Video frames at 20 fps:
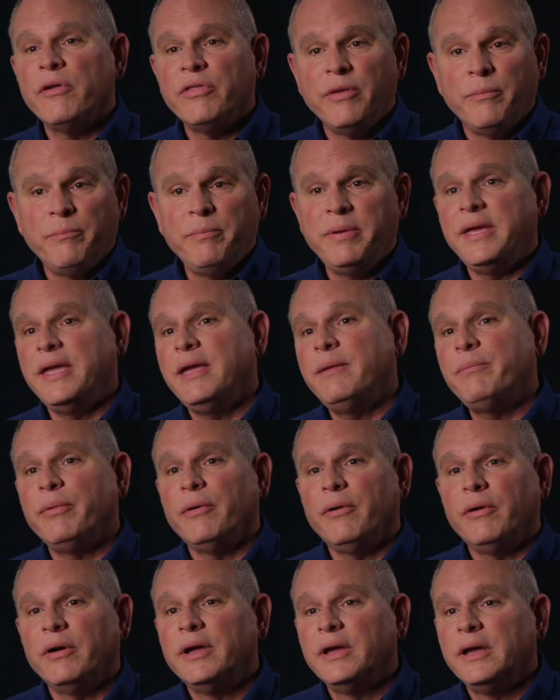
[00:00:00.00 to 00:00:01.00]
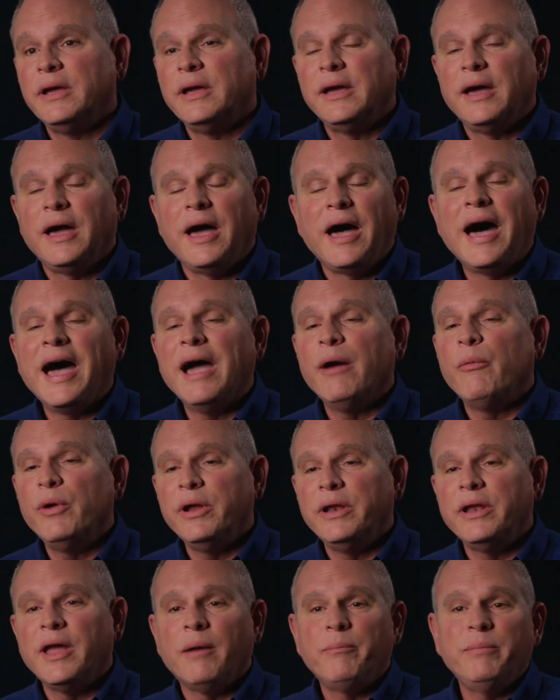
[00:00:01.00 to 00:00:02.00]
the people, I
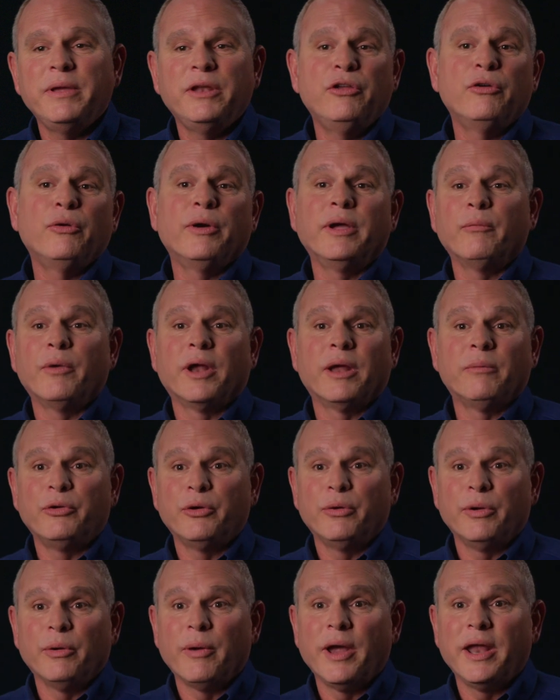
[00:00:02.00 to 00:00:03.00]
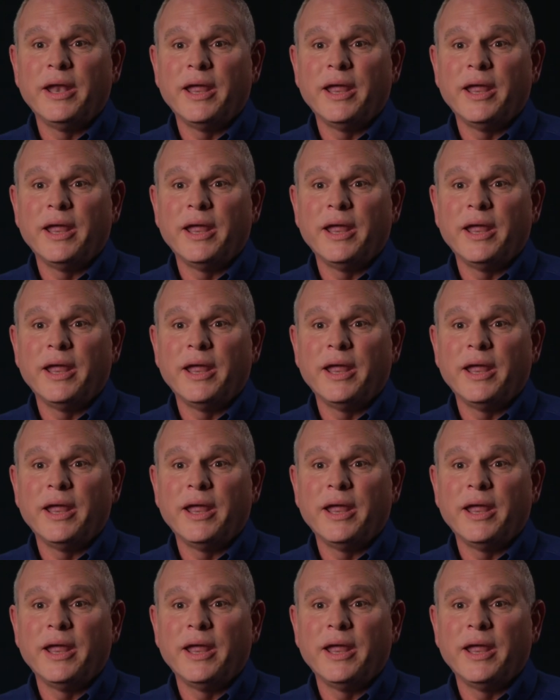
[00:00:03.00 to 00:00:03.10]
would not be doing what I'm doing right